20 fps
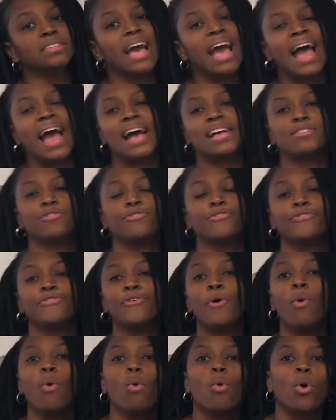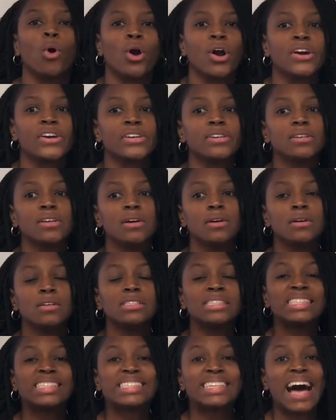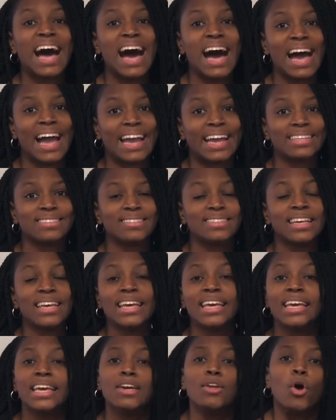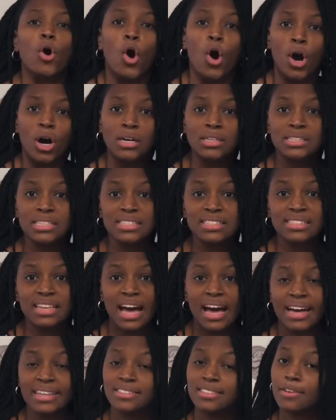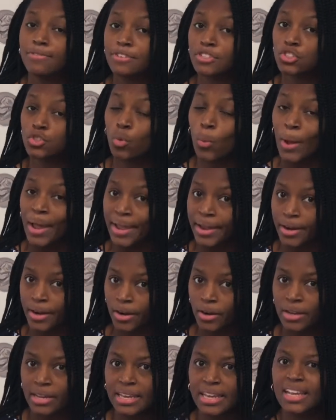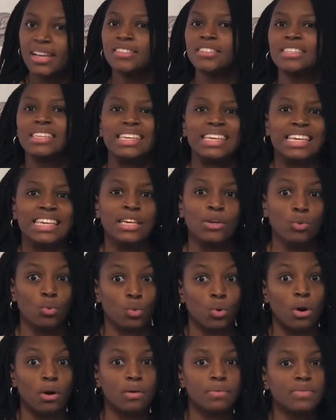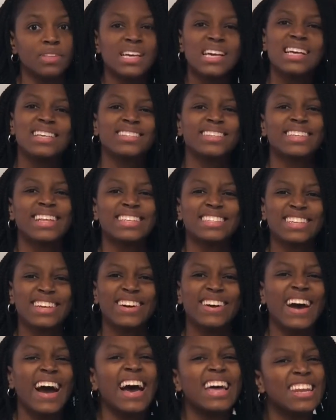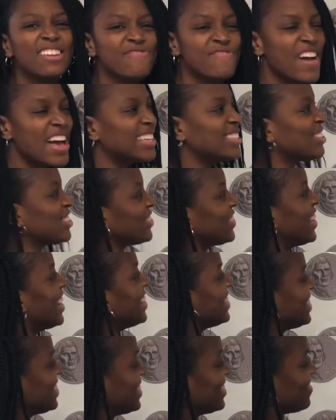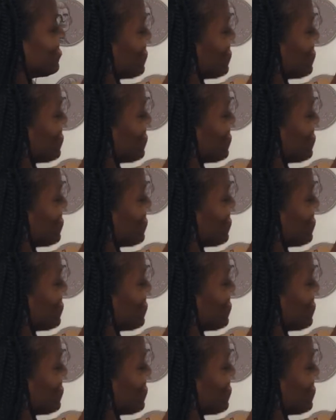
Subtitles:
has 4 sides, and all the sides of a square is equal. So let's go ahead and measure it.